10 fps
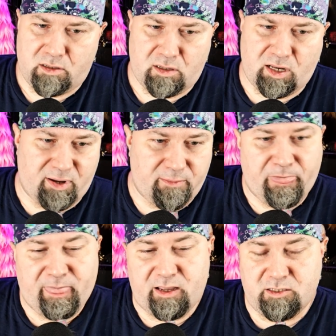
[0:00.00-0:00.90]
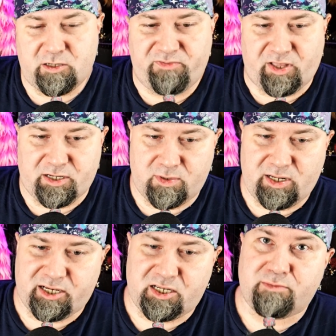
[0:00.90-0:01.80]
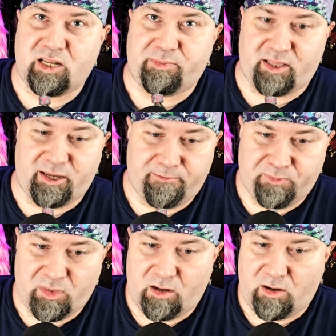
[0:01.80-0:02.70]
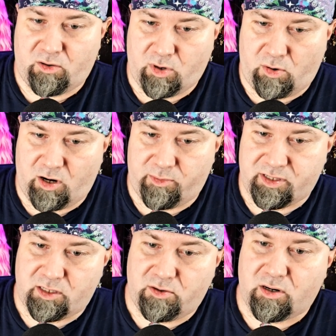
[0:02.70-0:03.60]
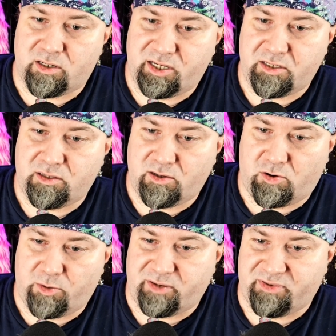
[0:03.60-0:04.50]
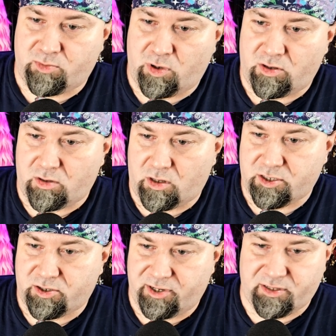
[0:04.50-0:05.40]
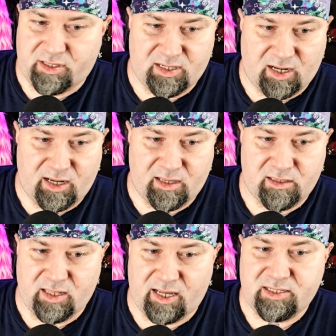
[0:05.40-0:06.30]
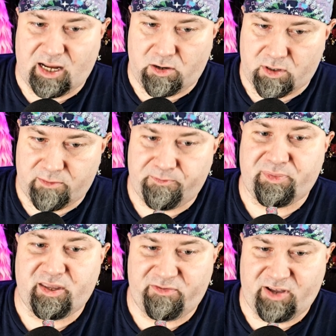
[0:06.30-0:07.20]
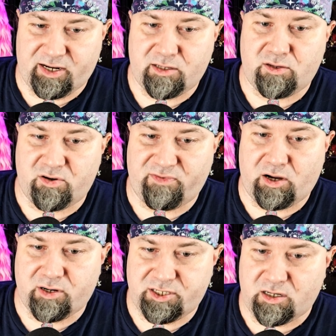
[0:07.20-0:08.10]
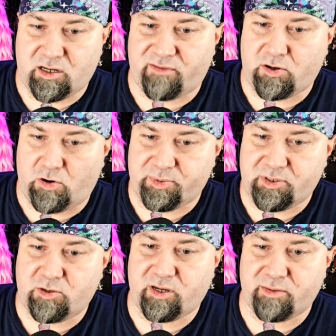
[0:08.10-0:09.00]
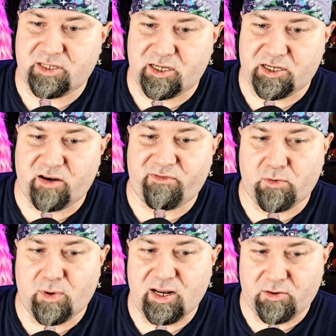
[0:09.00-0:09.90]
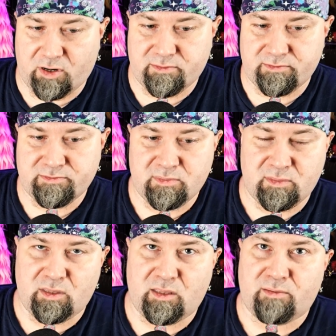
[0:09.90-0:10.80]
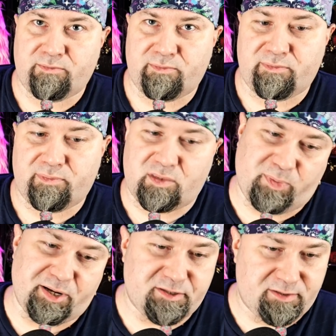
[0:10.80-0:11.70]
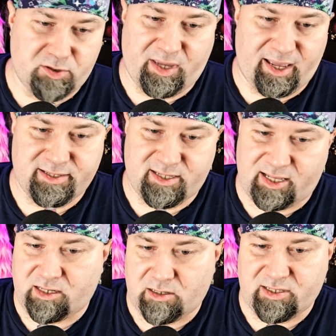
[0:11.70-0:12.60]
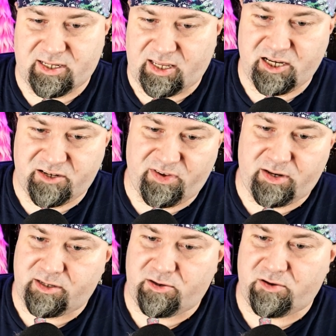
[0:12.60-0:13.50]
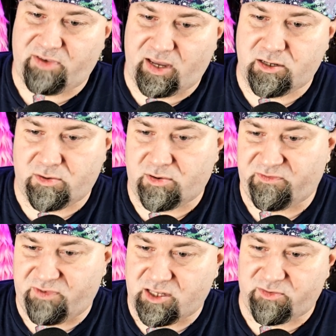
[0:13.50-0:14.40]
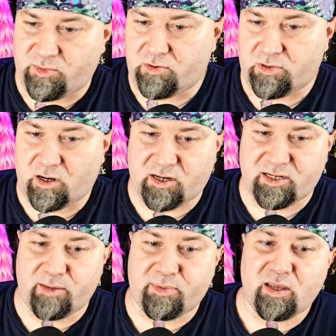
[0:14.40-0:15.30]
Anyway, consume flesh. One action, manipulate. Requirements. You are adjacent to the corpse of a small or larger creature that died in the last hour. Effect. You devour a chunk of the corpse. You become satiated for one hour. Special. You can't select another dedication feat until you've gained two other feats from the ghoul archetype.